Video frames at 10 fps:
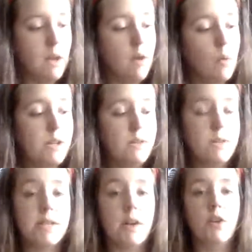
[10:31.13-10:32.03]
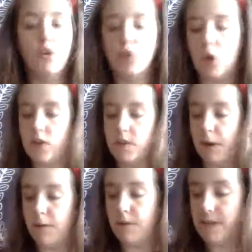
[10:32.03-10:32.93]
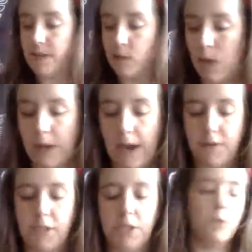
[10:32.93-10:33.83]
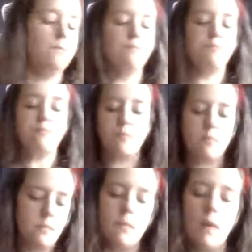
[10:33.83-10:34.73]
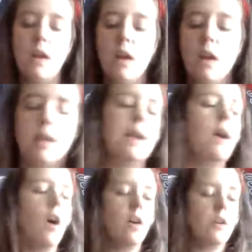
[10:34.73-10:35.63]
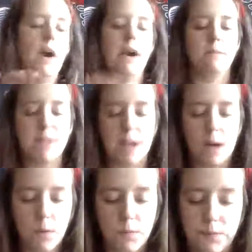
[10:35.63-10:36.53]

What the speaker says: when you start your jar spell, this is what you have to do. Get all your items out.